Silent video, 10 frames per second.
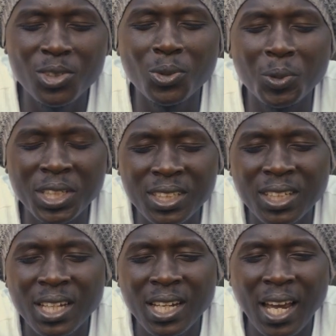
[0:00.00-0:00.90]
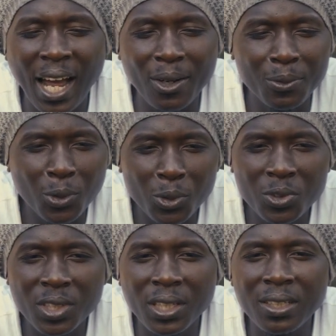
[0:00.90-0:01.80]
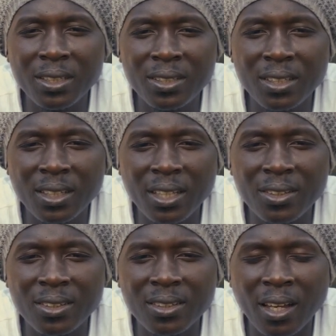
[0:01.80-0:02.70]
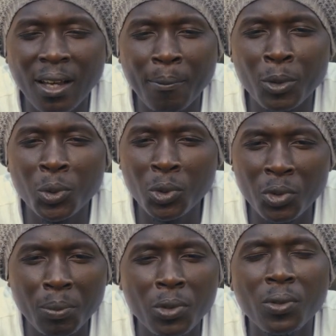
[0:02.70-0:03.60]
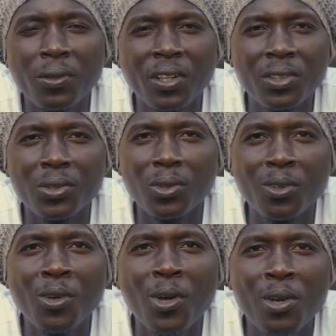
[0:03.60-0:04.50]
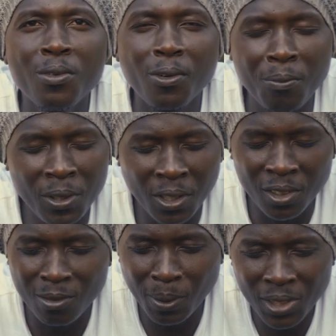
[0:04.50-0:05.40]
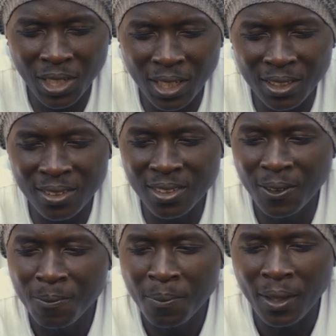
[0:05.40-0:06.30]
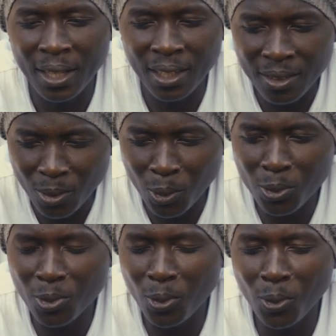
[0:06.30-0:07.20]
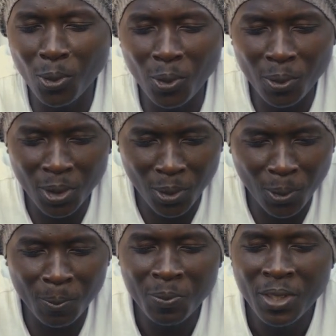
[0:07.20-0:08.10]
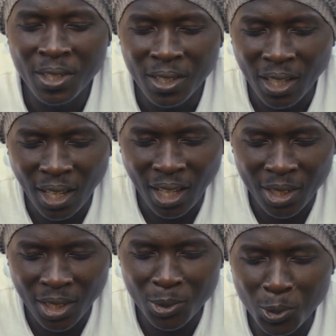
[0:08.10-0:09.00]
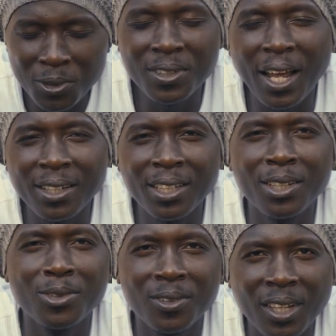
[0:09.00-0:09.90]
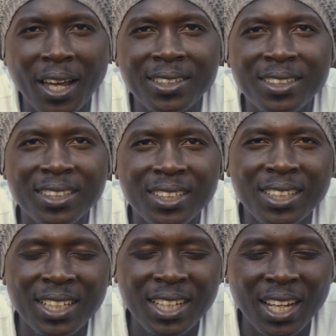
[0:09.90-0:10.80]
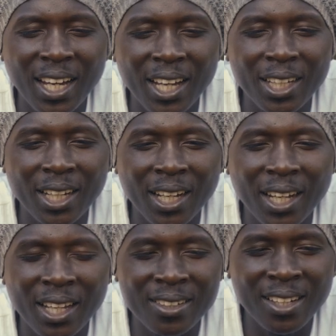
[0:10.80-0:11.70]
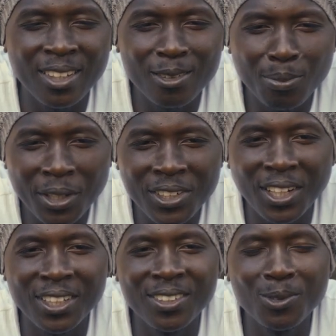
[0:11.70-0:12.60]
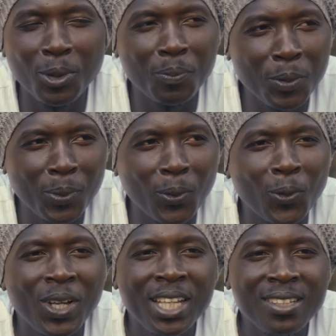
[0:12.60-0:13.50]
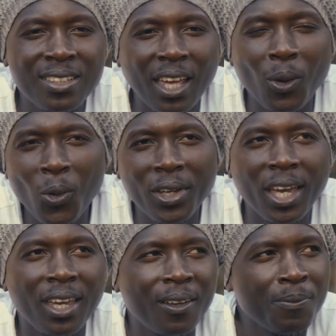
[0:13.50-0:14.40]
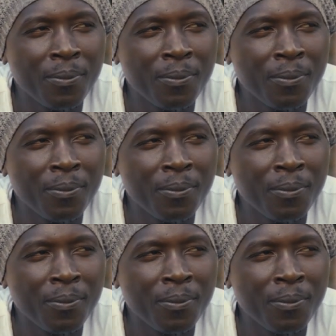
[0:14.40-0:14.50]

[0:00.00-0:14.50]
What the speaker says: to it, and of course there is good remuneration for being a specialist, and there is also, a good standing in society as a specialist. When people say, "Okay,